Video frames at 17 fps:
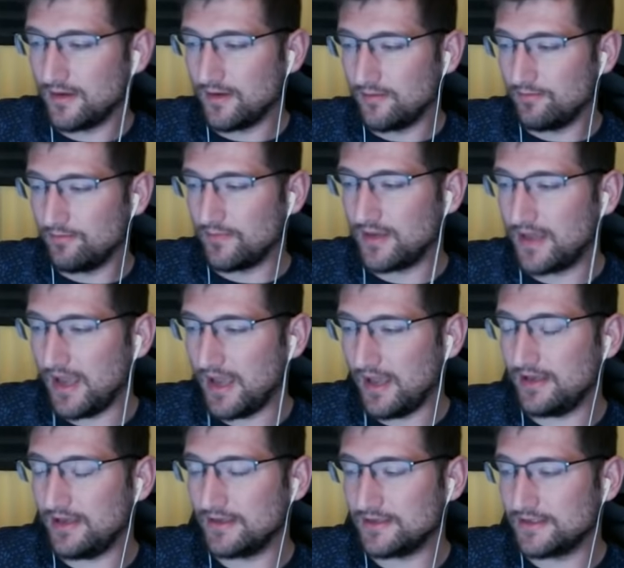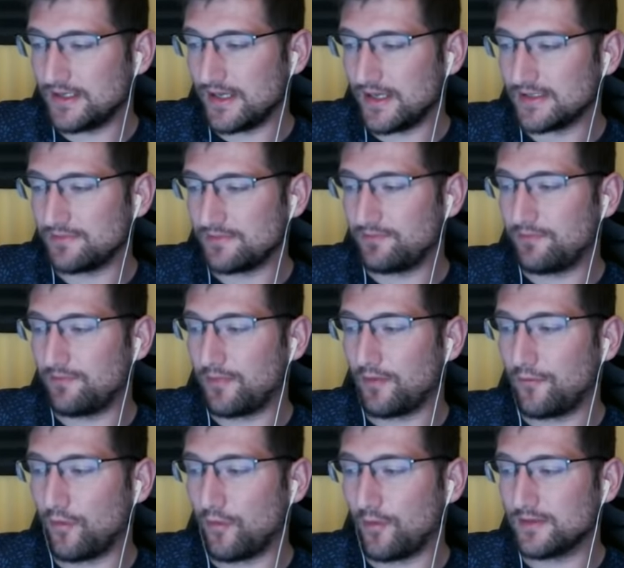McGahee says
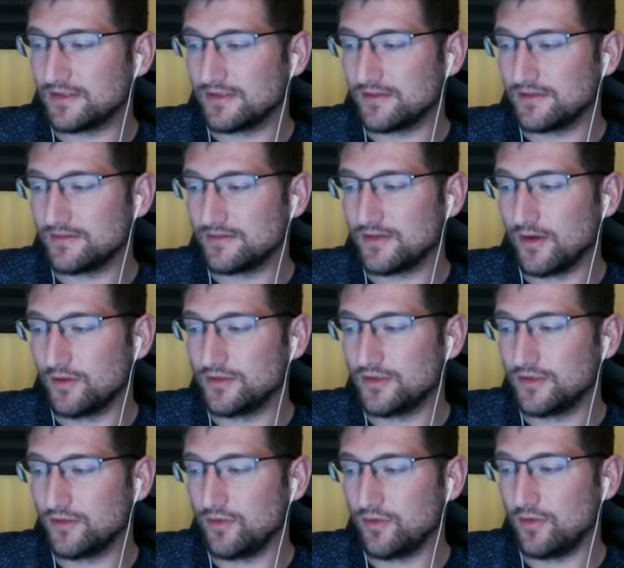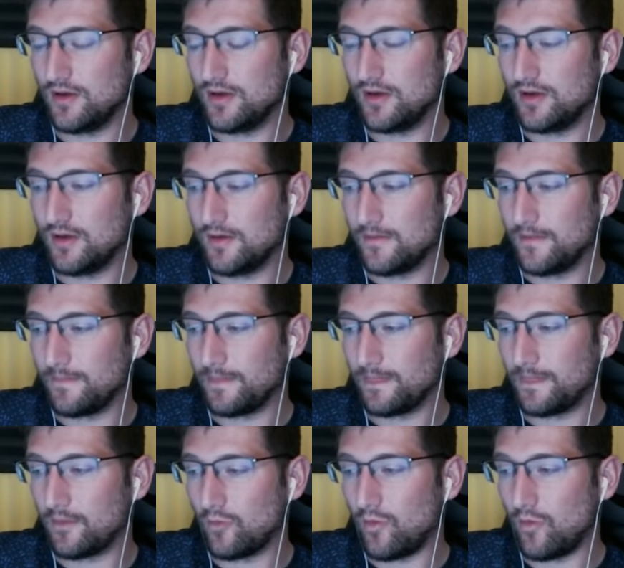performances go to
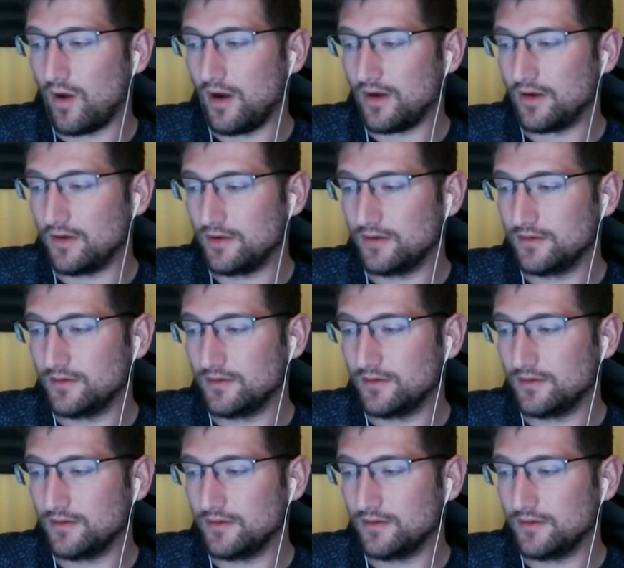Walker